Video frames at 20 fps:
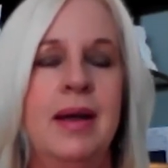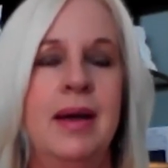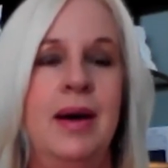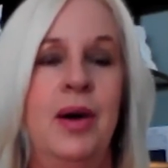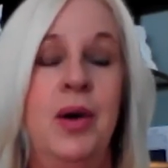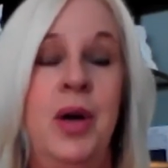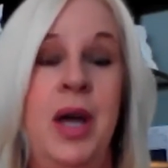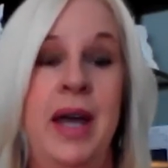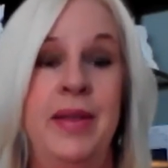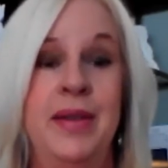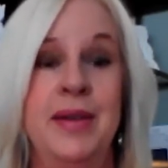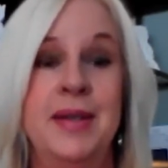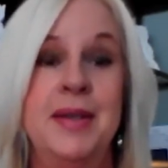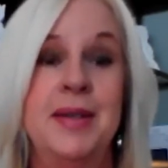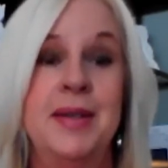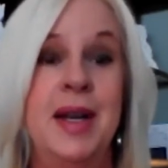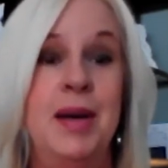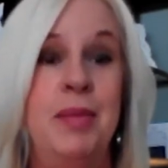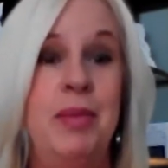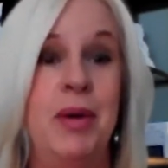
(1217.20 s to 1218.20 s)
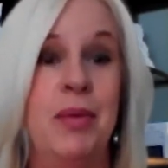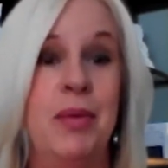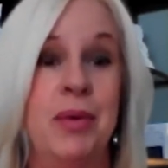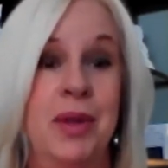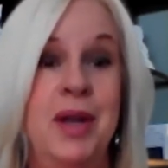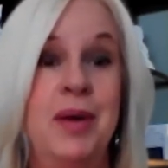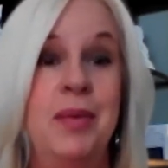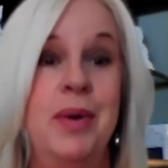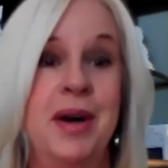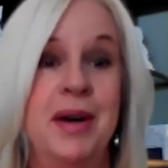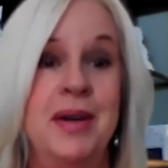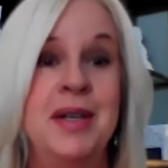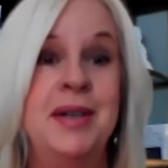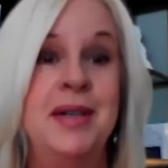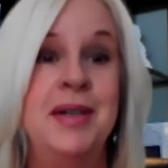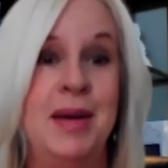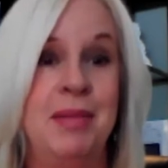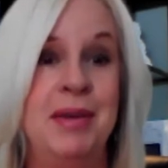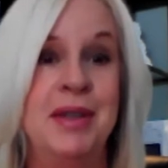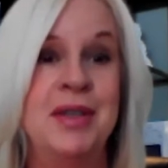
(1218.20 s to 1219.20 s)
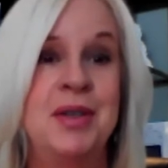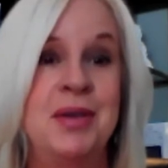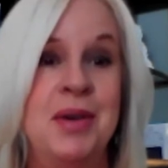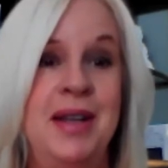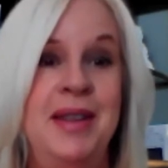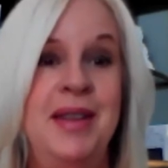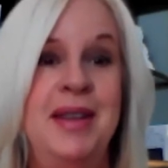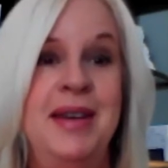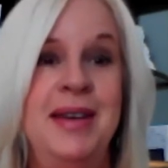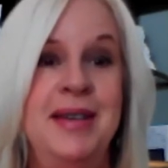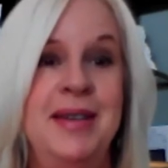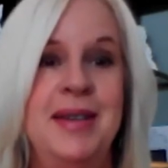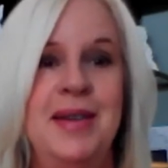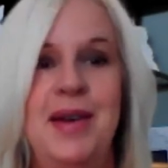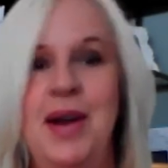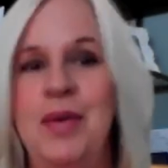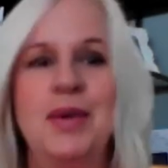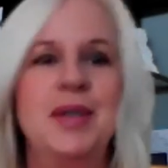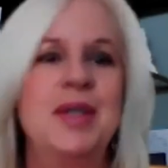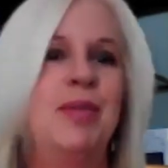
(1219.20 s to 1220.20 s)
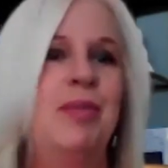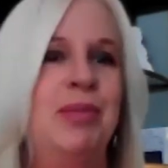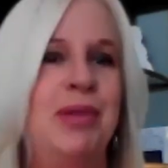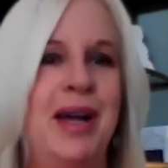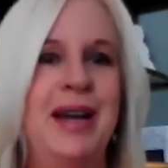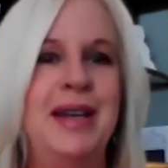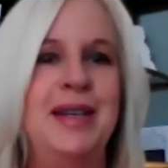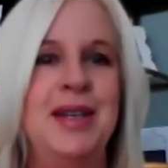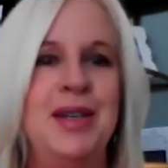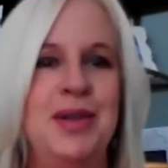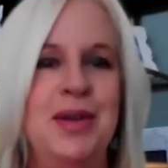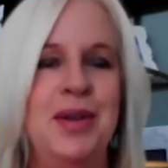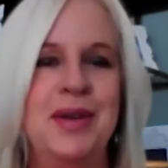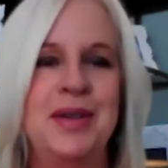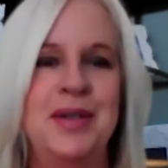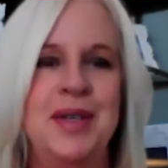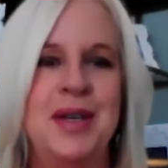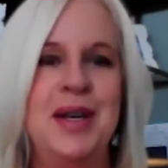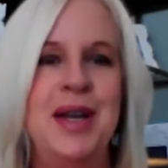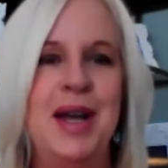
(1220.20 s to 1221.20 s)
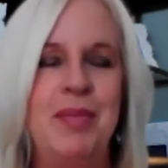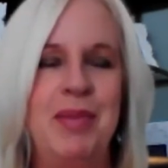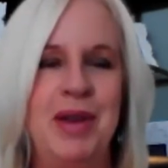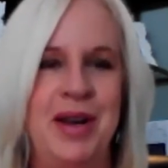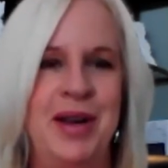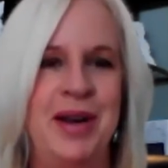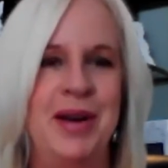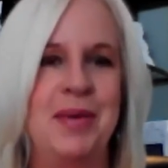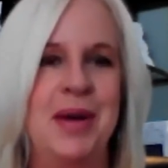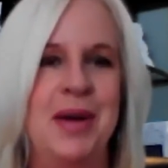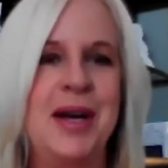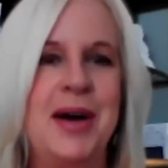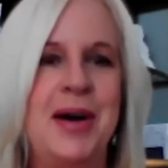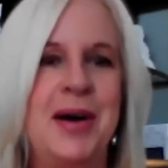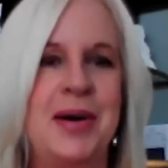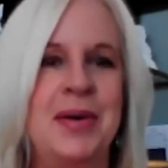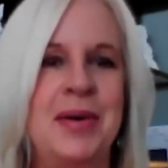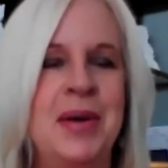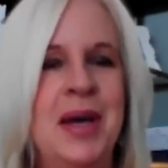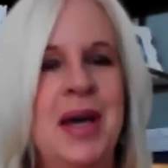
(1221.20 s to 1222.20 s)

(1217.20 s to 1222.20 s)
okay, this is going to be really weird to demonstrate this. And I wasn't planning to do this today, but here we go.